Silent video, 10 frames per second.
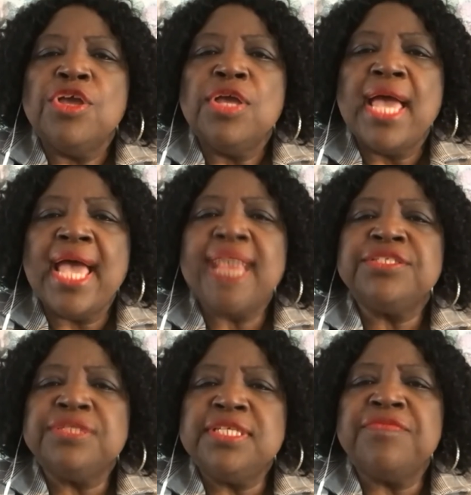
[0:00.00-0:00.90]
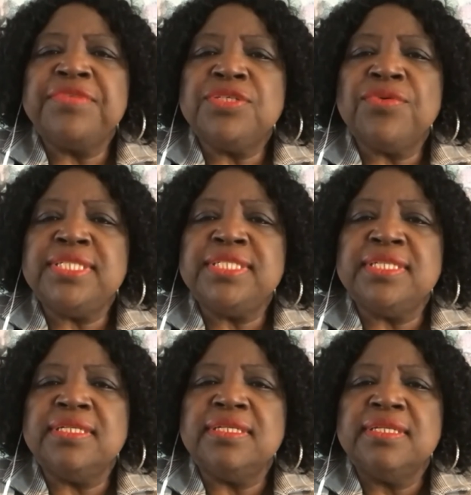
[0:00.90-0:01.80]
Ask yourself this question.
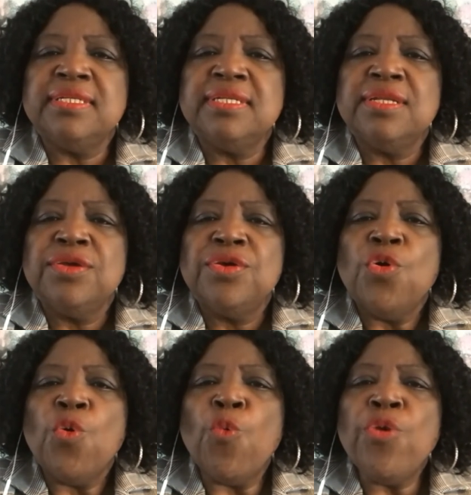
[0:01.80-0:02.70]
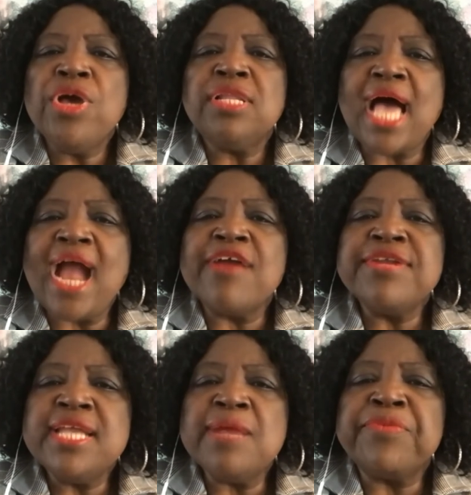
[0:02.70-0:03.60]
Will our
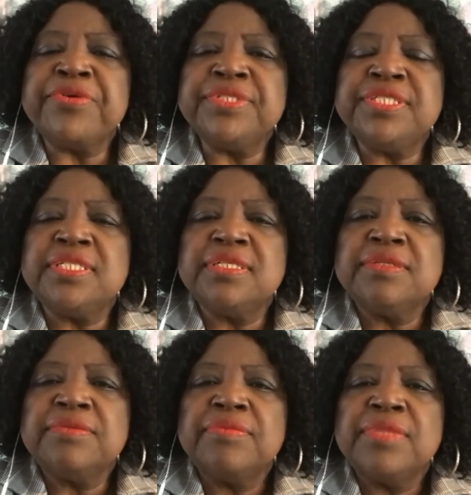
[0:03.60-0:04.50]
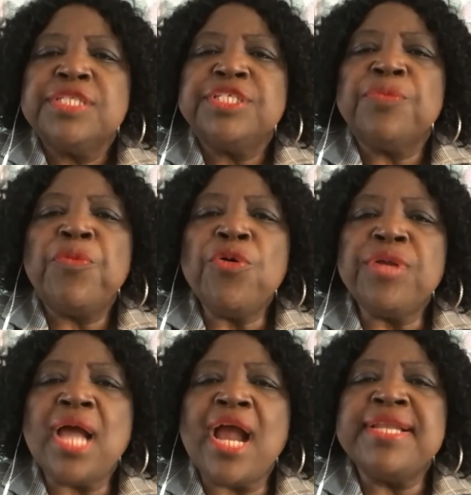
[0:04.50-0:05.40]
numbers support
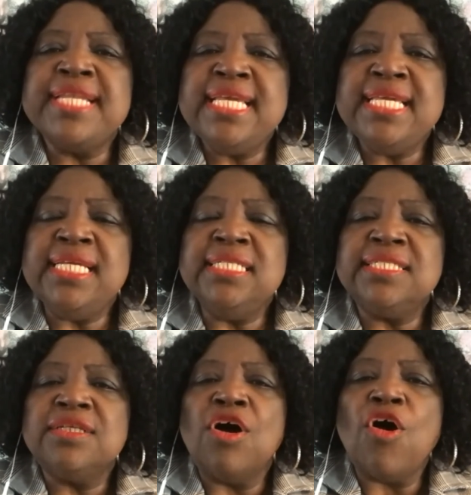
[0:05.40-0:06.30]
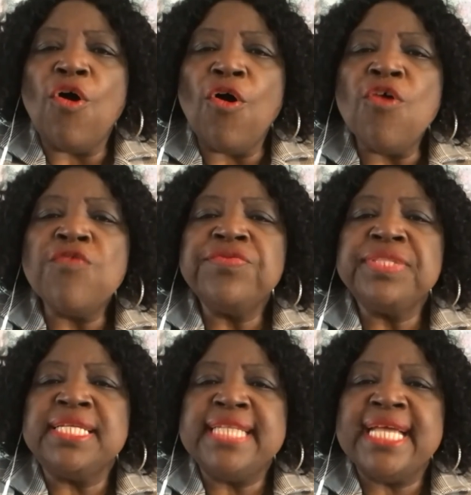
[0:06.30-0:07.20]
our needs over
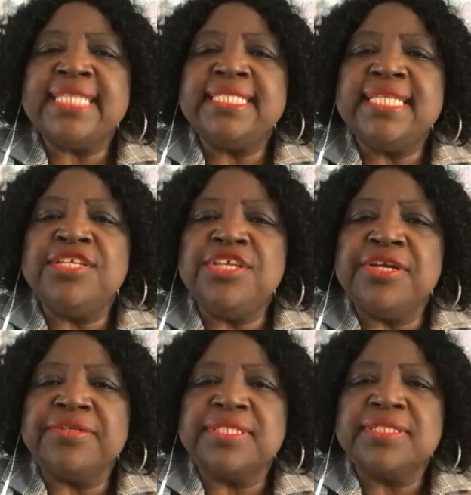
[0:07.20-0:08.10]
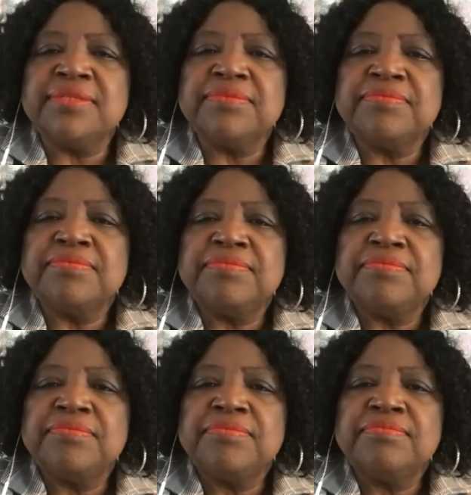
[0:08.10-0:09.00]
the next 10 years?
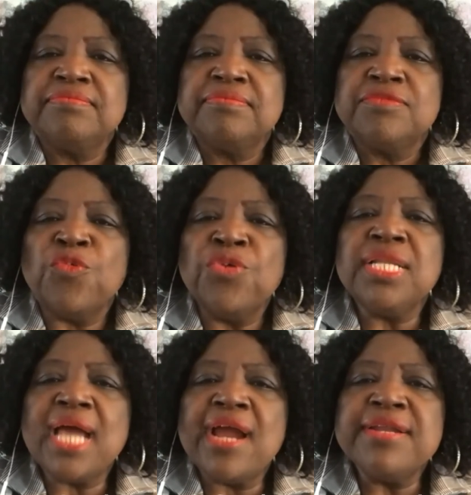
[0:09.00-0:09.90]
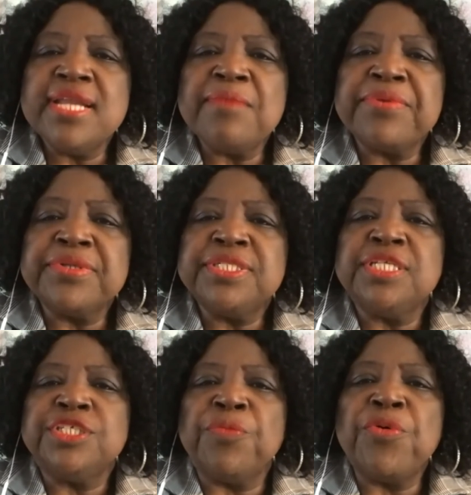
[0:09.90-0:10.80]
Will our numbers
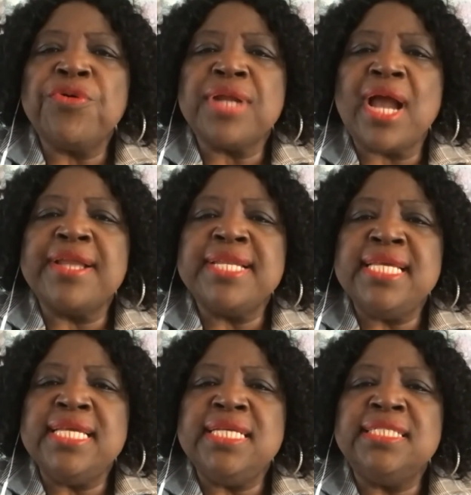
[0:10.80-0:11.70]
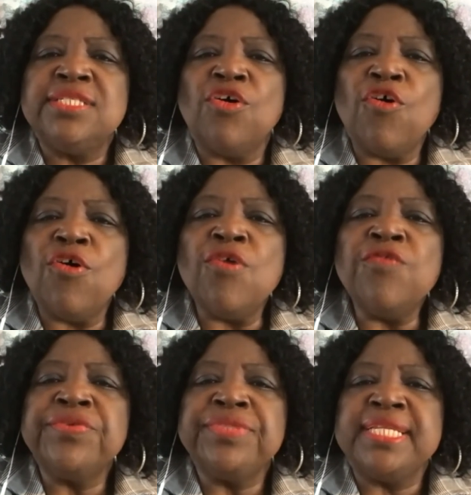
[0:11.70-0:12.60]
support our needs
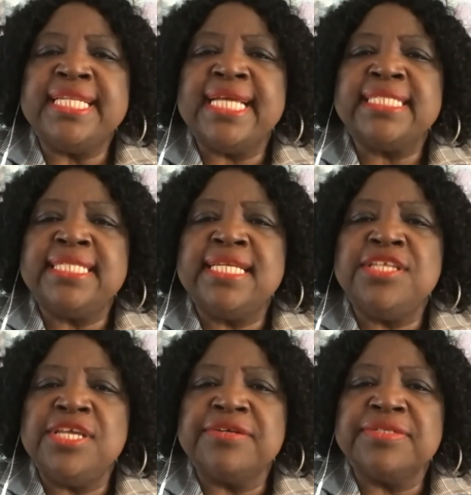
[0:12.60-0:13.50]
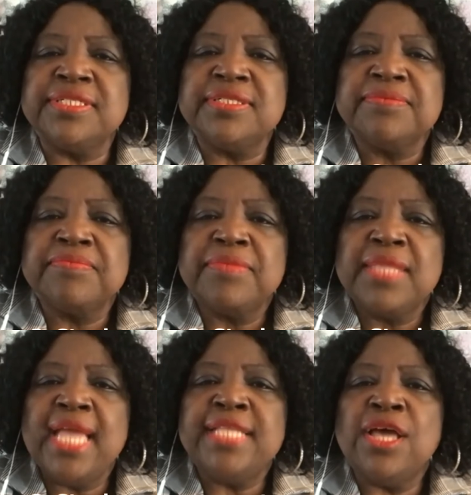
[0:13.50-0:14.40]
over the next 10 years?
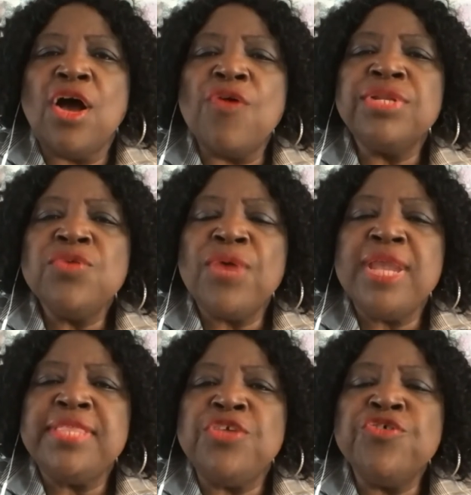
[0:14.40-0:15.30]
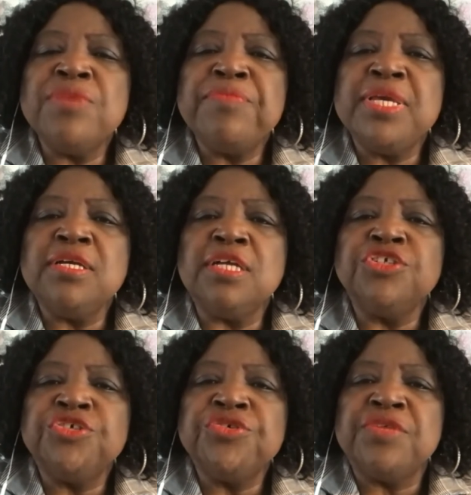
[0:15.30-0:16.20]
And the only way that you can be
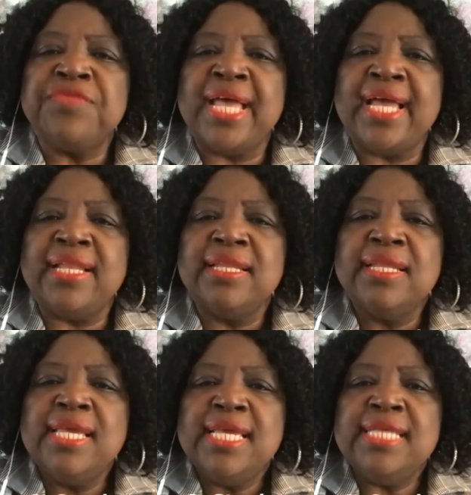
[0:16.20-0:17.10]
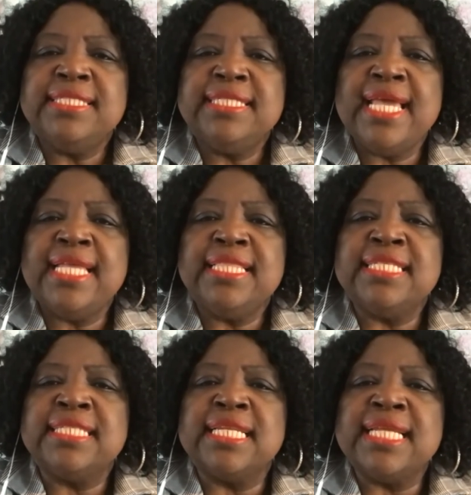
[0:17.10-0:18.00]
assured of that is take
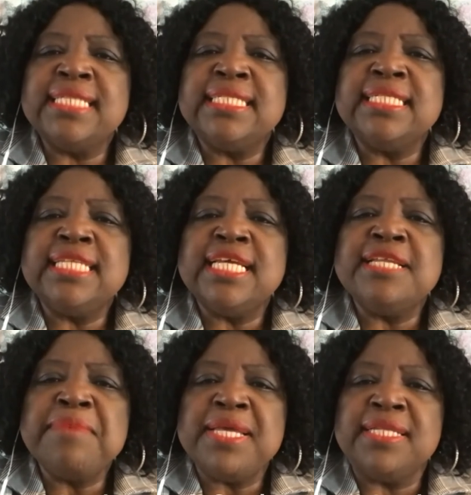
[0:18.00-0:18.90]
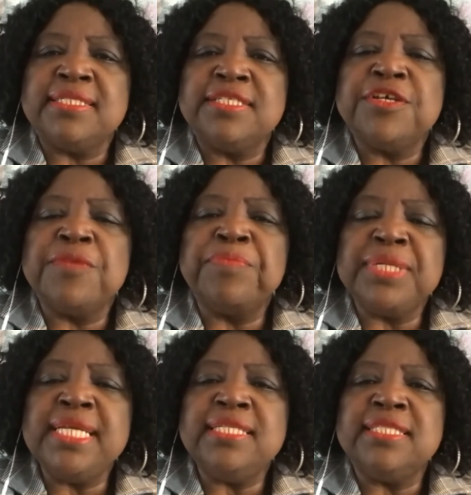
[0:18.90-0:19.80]
this less than 10 minutes to
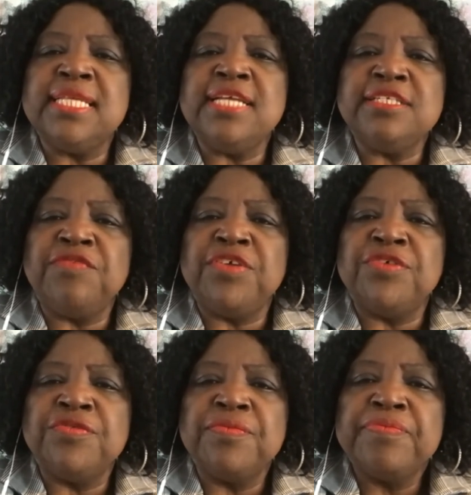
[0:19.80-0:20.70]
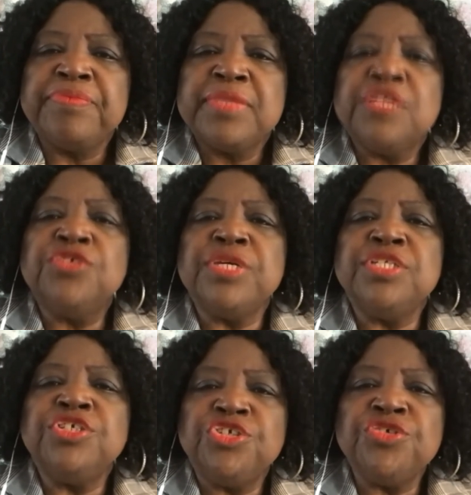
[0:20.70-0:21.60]
complete the interview to
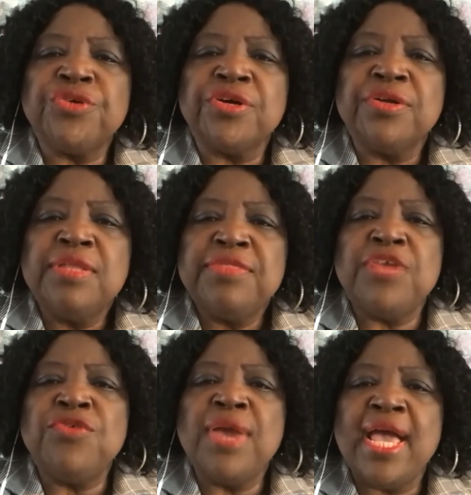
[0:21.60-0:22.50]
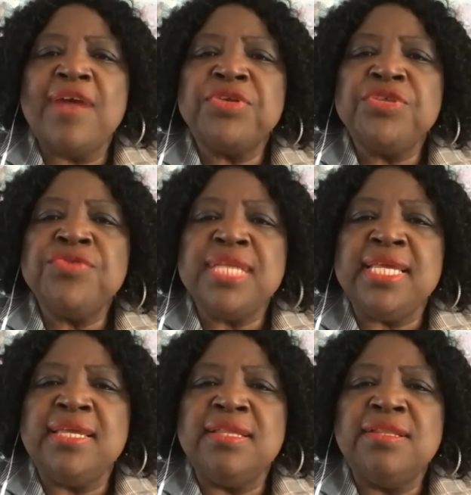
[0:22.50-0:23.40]
ensure that you have what you
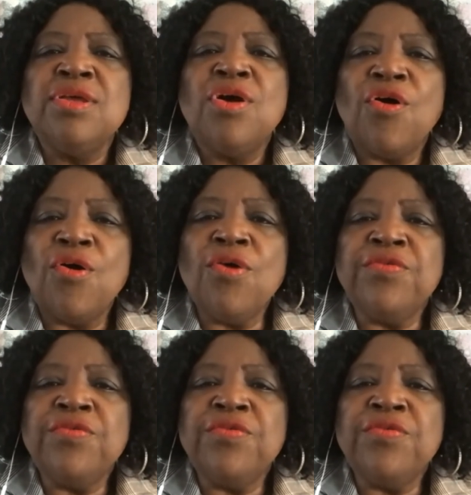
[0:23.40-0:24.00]
need over